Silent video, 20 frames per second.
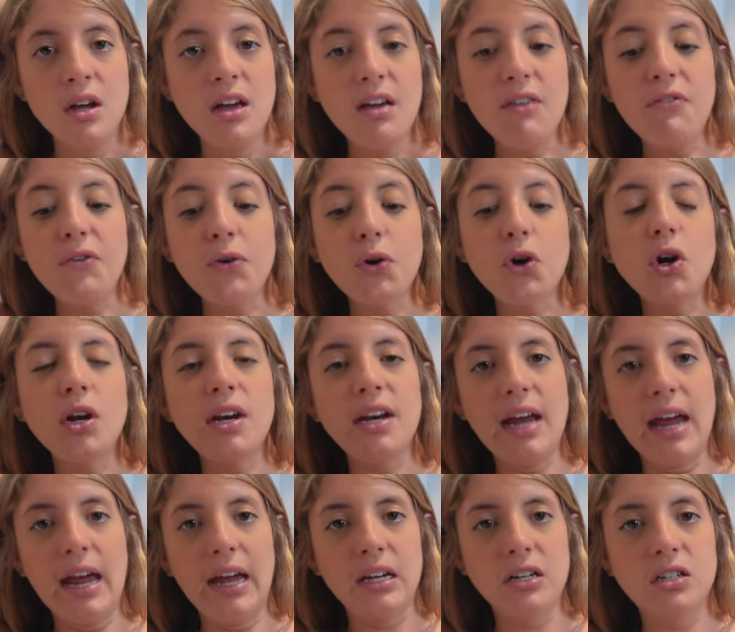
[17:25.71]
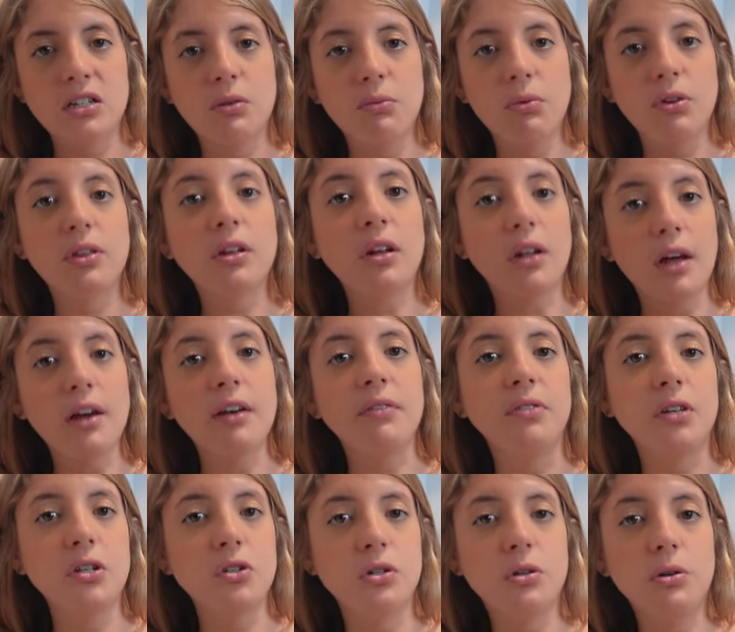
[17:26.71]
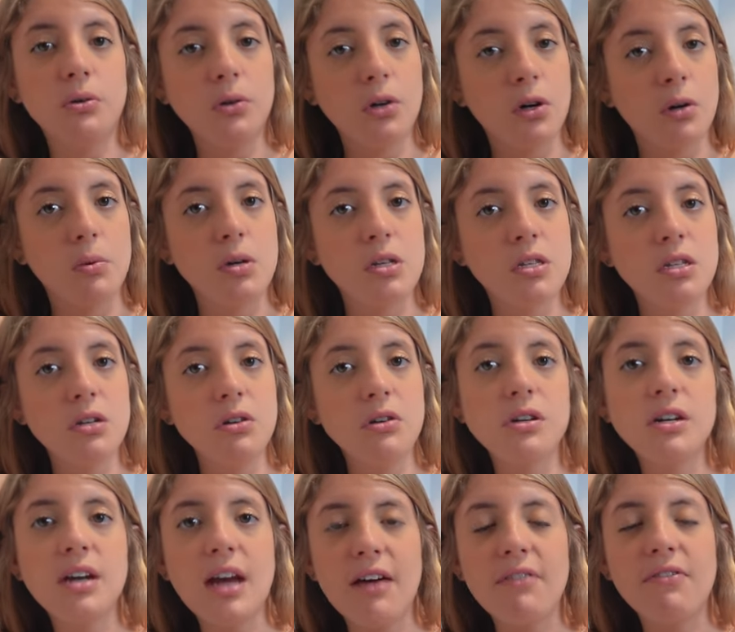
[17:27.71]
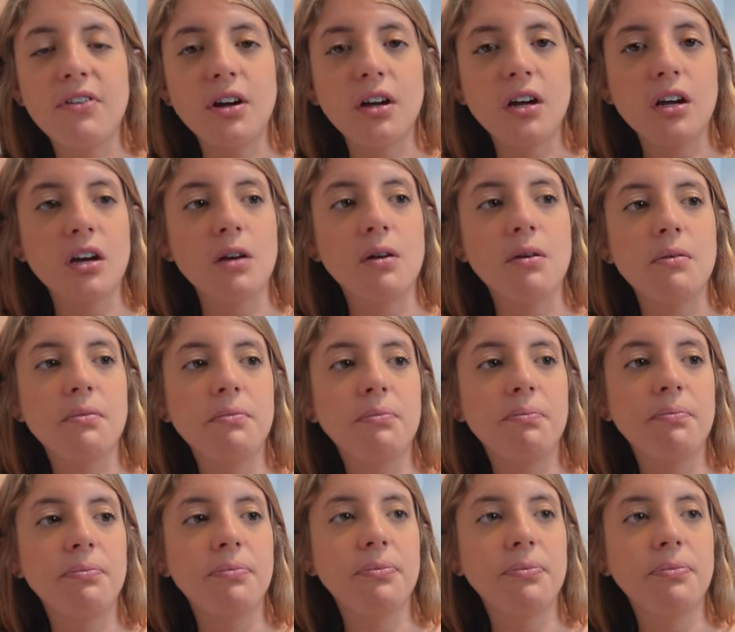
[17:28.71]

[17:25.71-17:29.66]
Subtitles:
If you connect with a lot of digital nomads, you're never gonna